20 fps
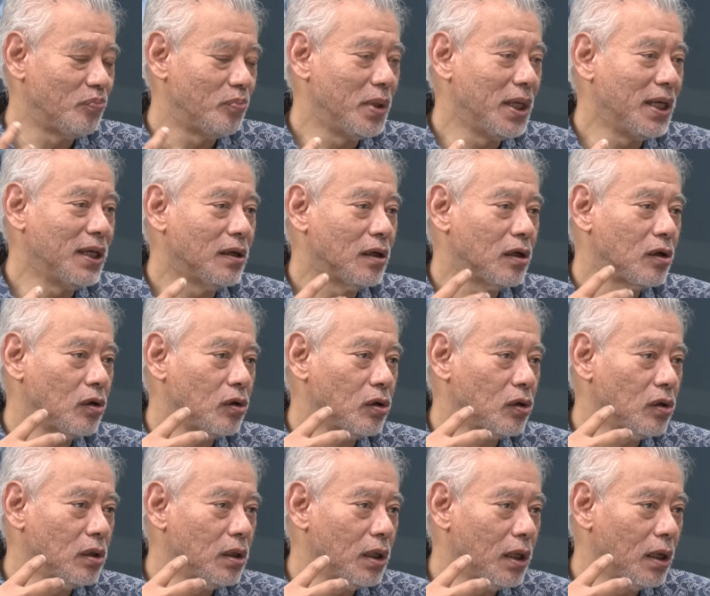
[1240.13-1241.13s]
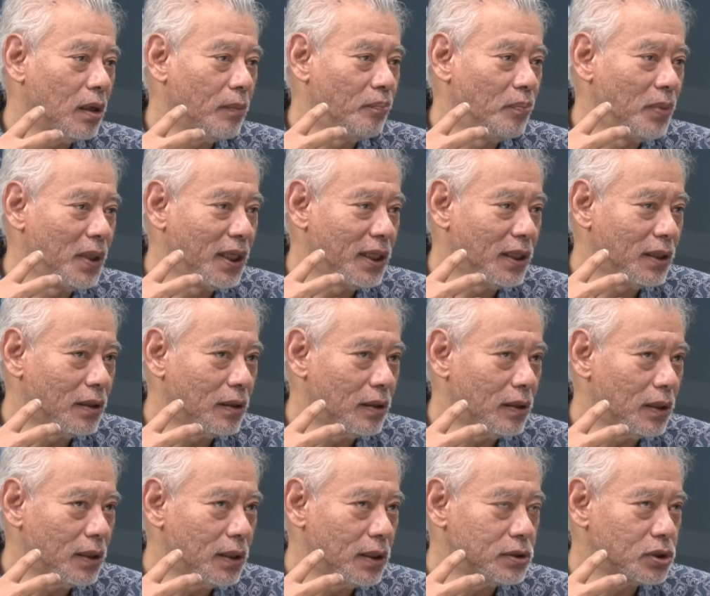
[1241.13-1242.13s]
being
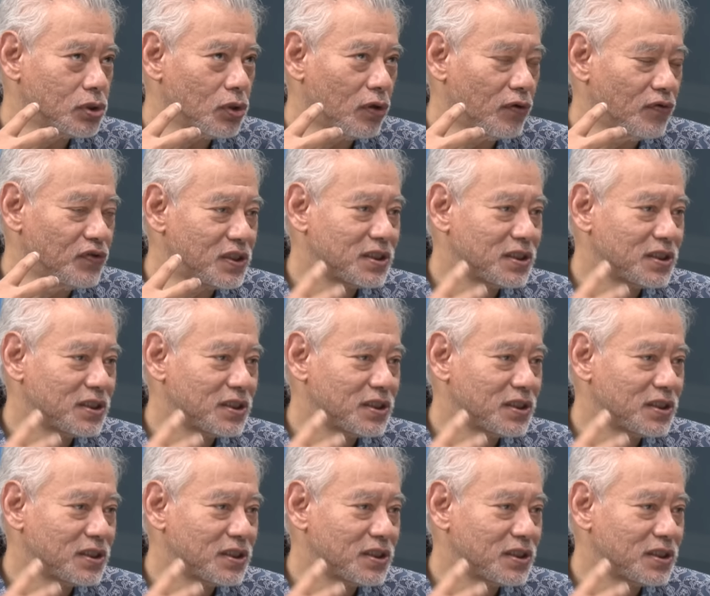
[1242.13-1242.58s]
sort of